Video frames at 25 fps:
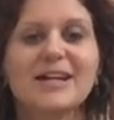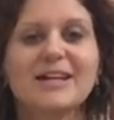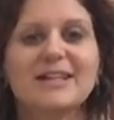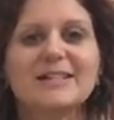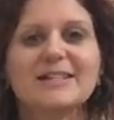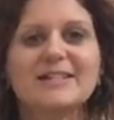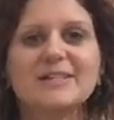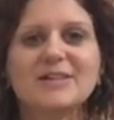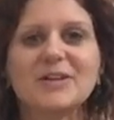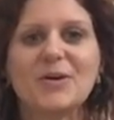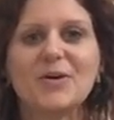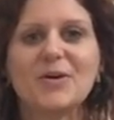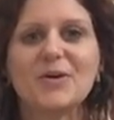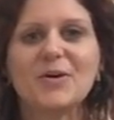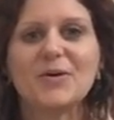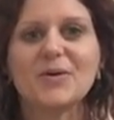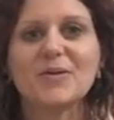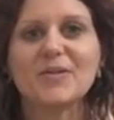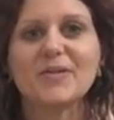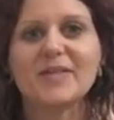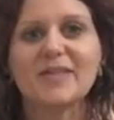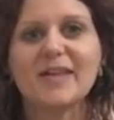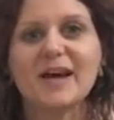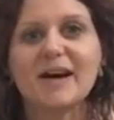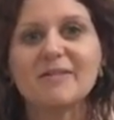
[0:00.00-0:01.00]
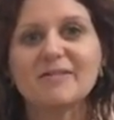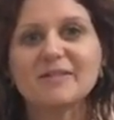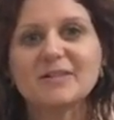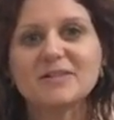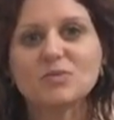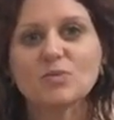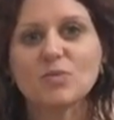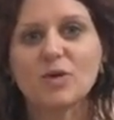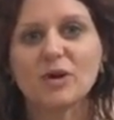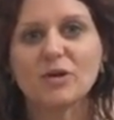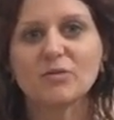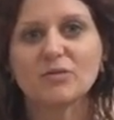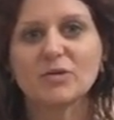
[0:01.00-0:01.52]
So that was
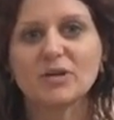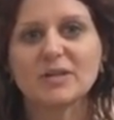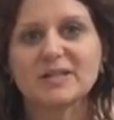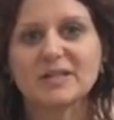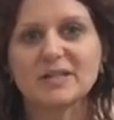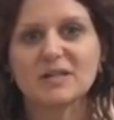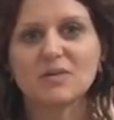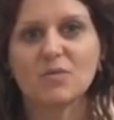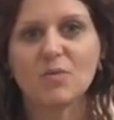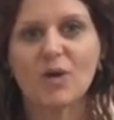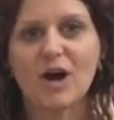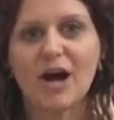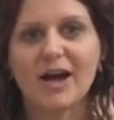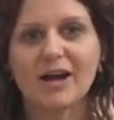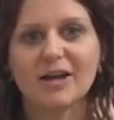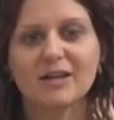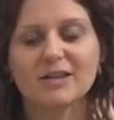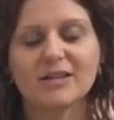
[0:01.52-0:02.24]
one reason why.